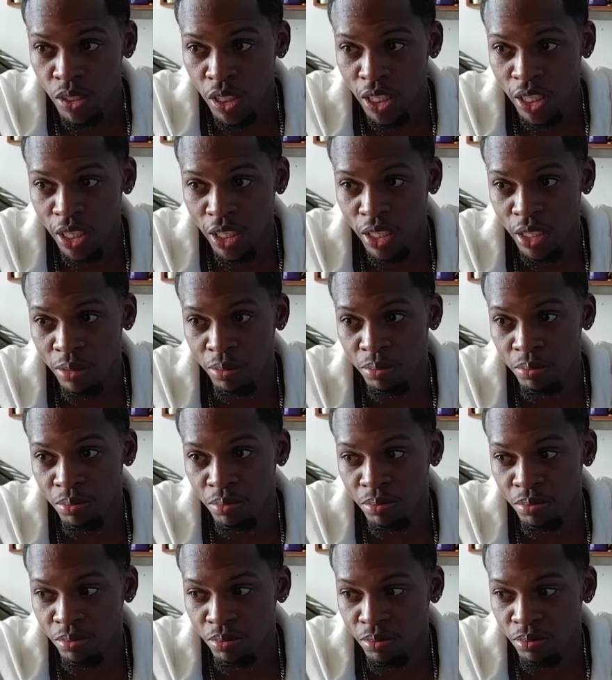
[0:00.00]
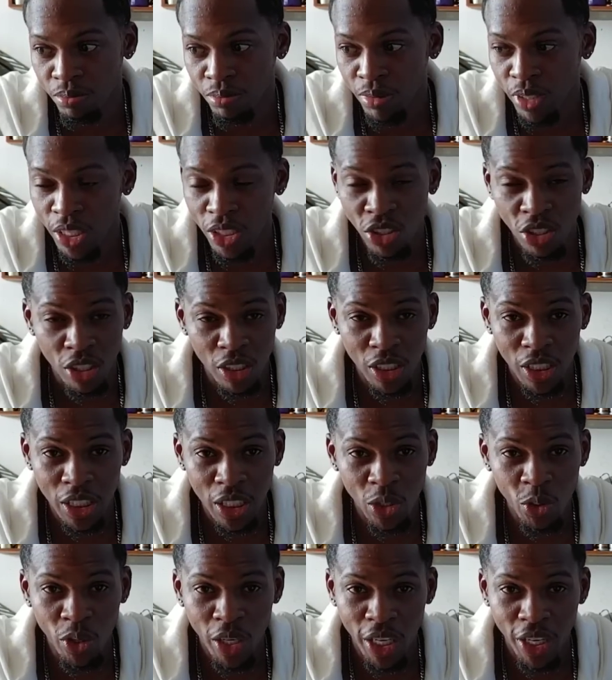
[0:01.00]
I started
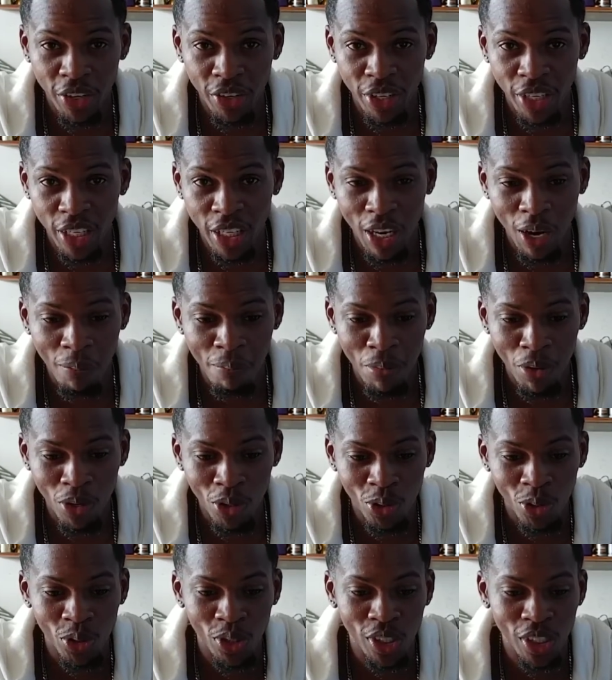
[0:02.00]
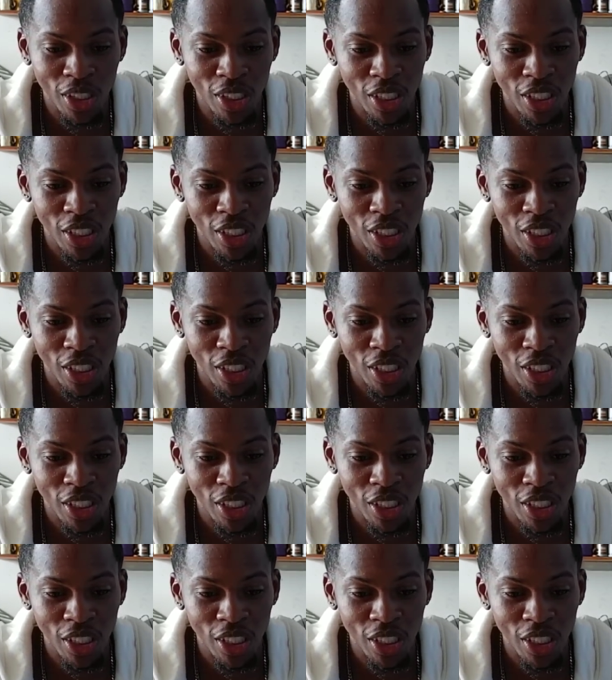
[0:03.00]
inquiring about,